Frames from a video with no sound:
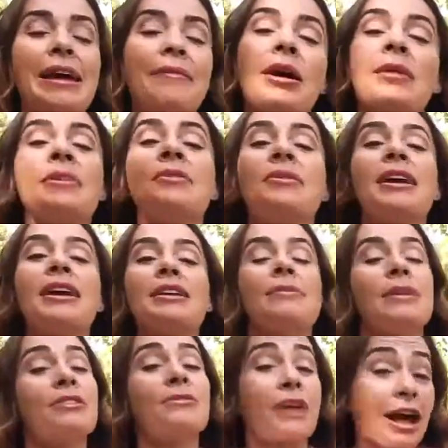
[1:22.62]
and I'm on my way to
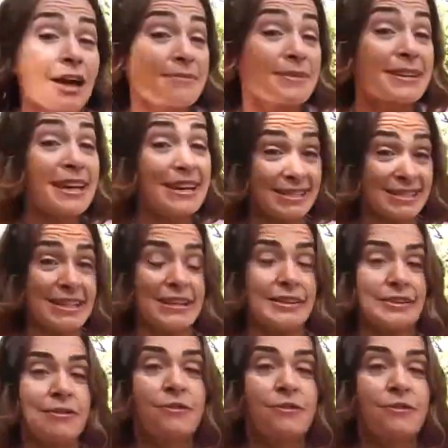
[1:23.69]
meet Rob and Nadine,